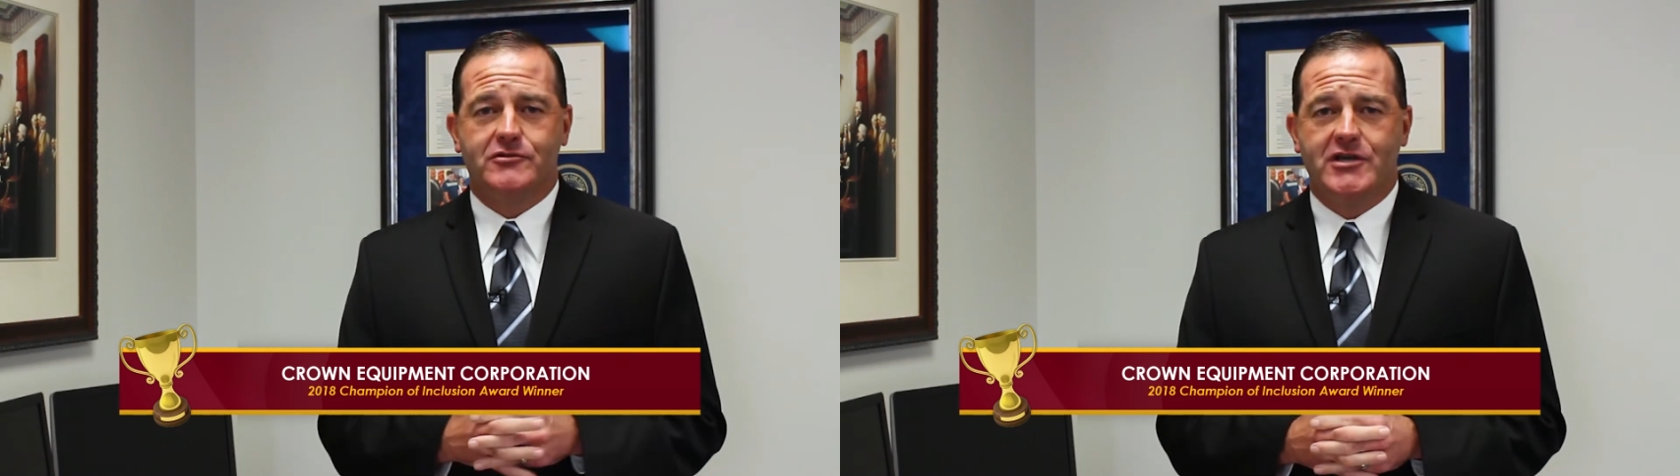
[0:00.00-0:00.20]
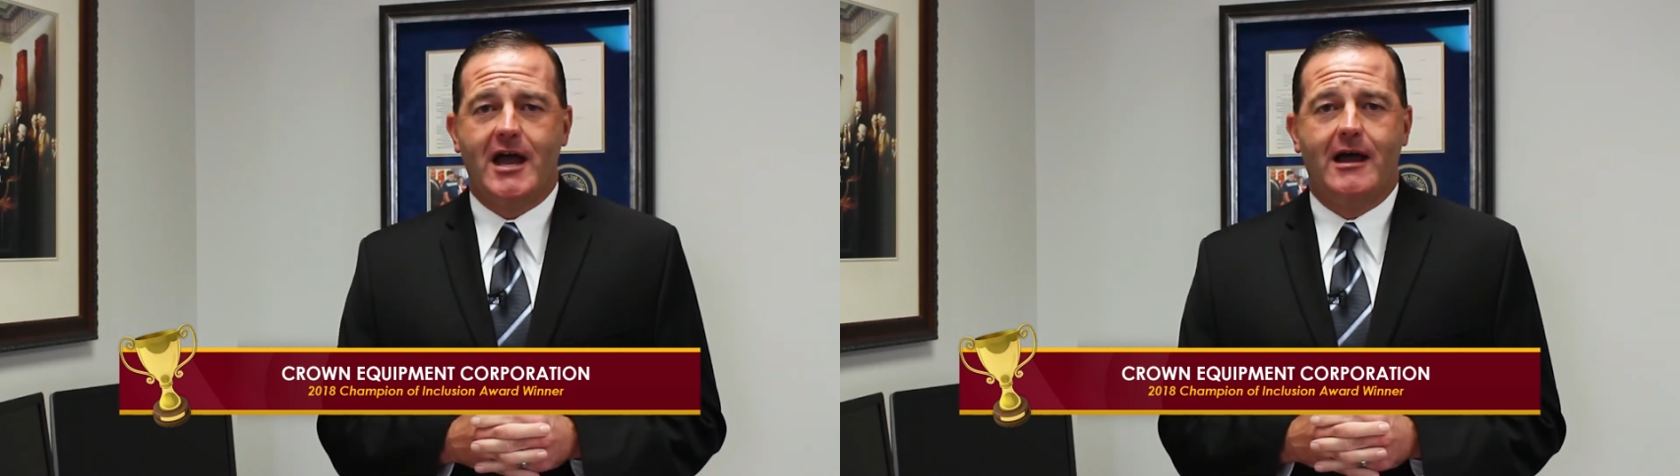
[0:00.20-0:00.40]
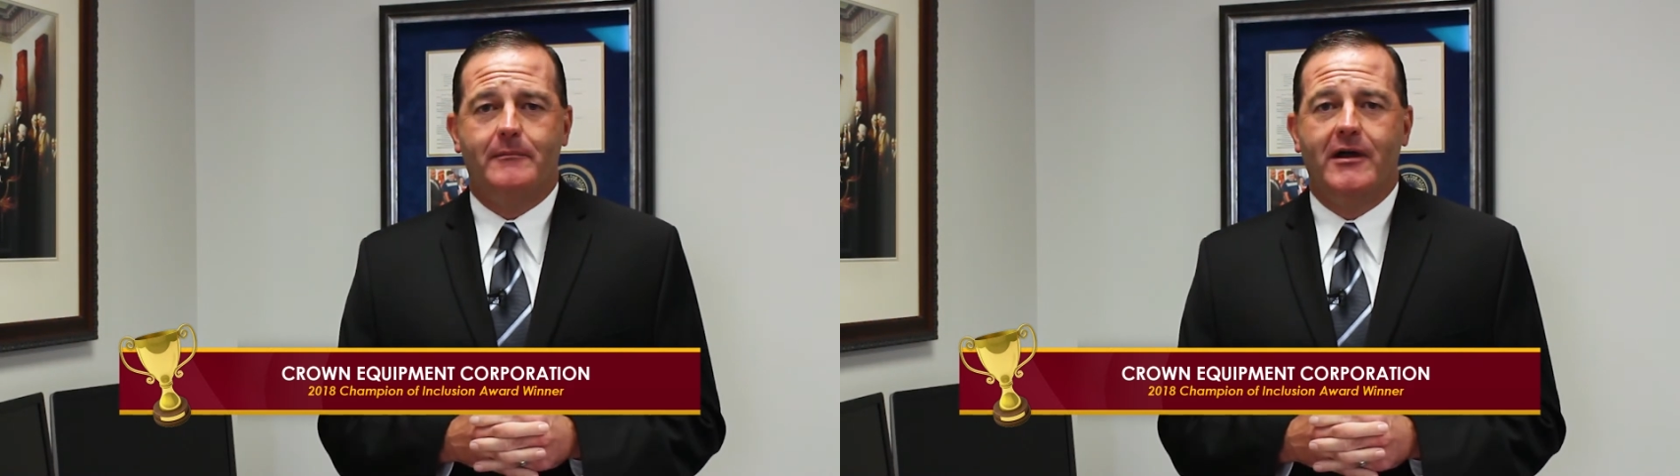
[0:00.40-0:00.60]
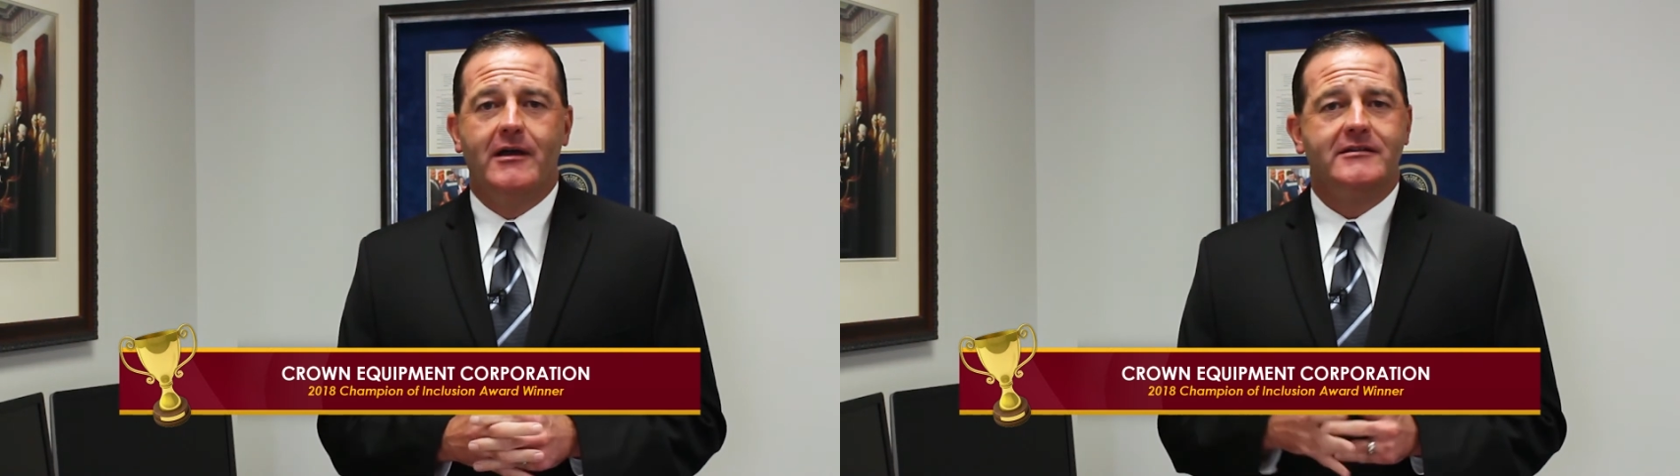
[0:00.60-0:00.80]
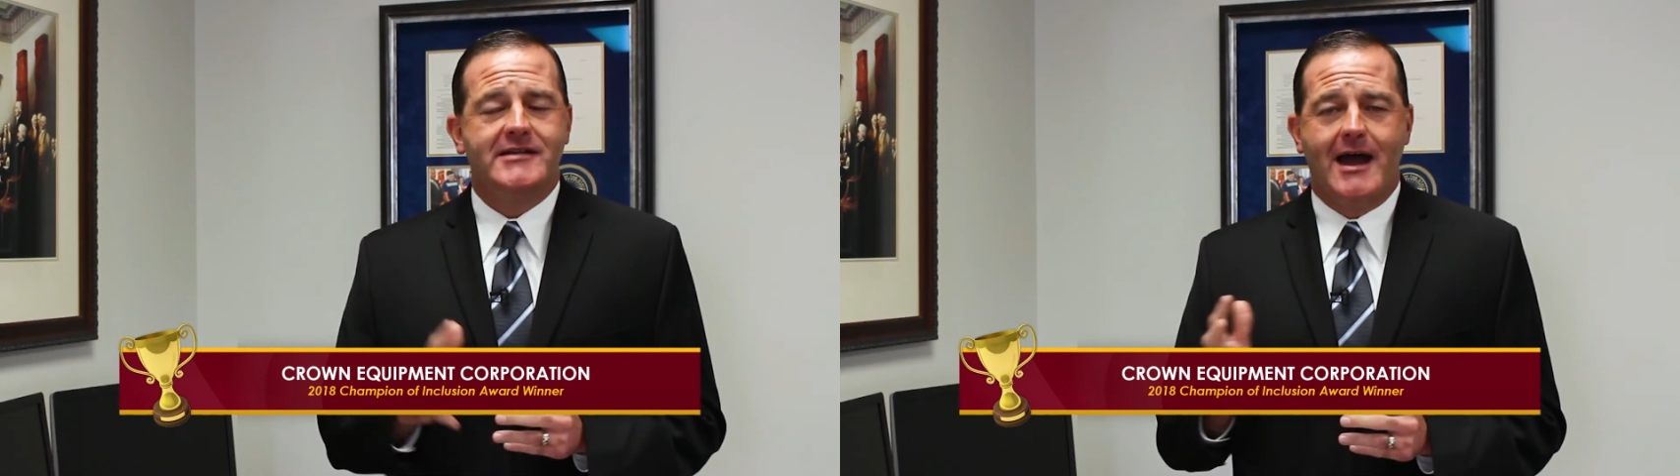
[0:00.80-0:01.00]
job,
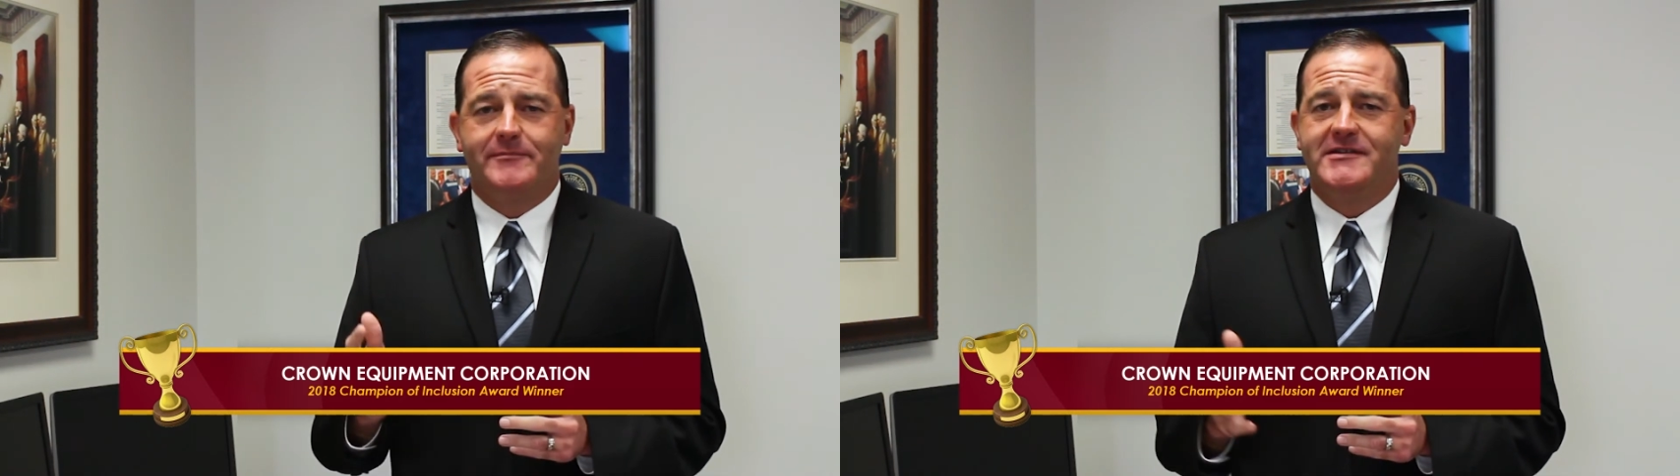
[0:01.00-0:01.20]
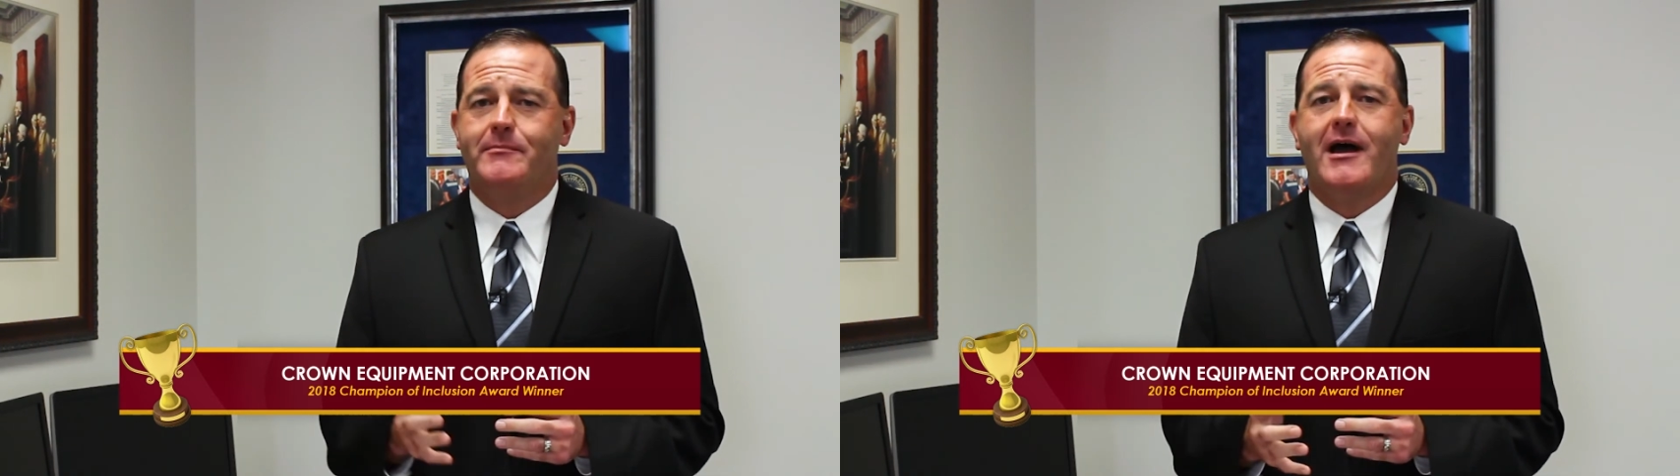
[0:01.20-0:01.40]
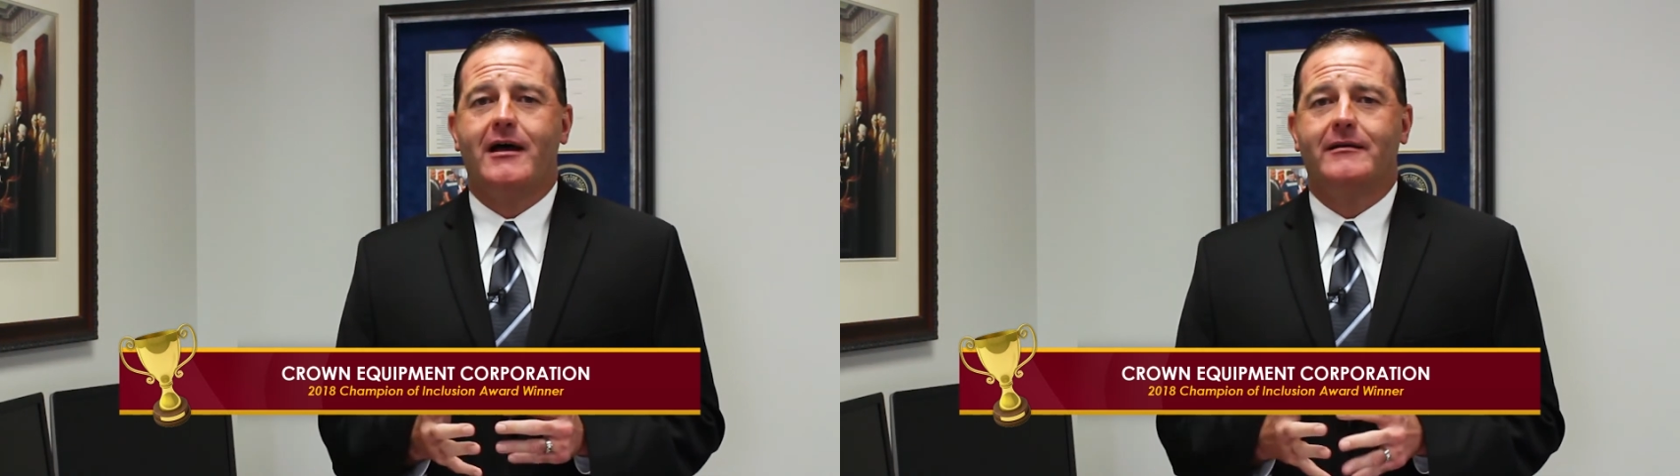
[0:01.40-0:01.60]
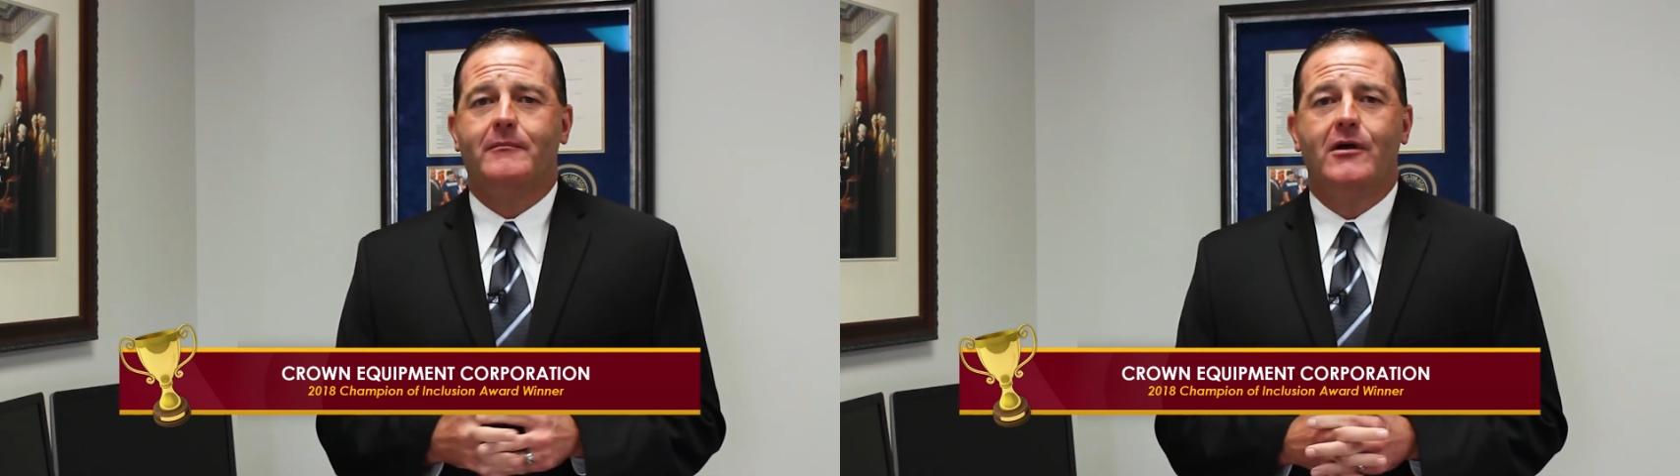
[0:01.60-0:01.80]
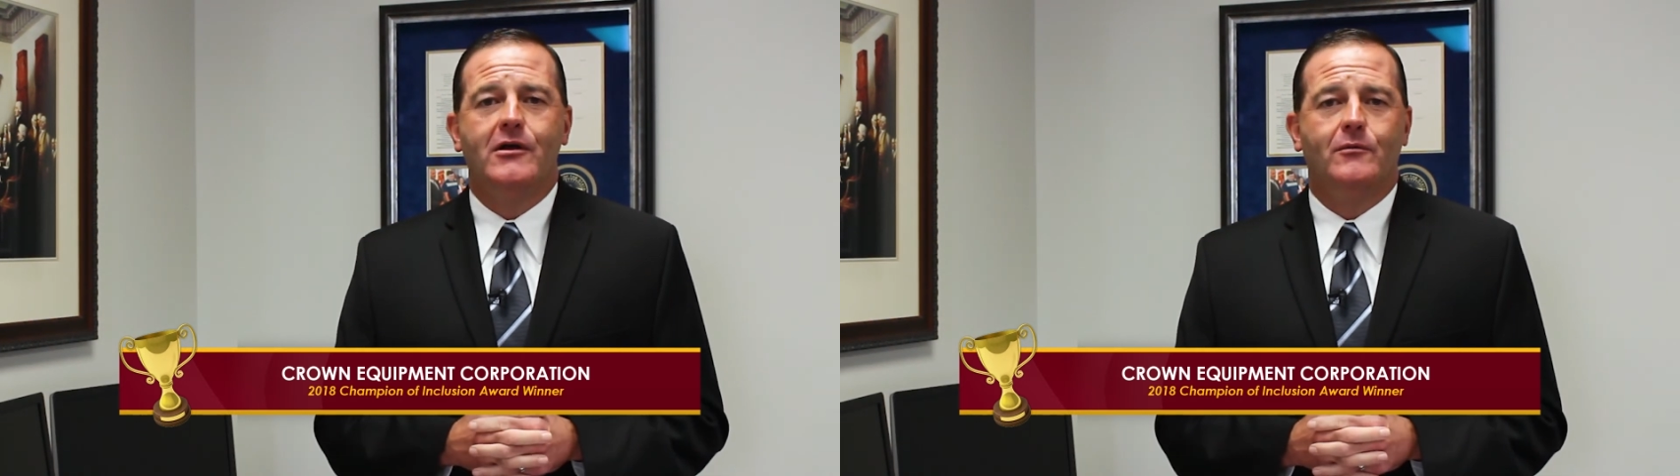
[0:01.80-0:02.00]
top to bottom,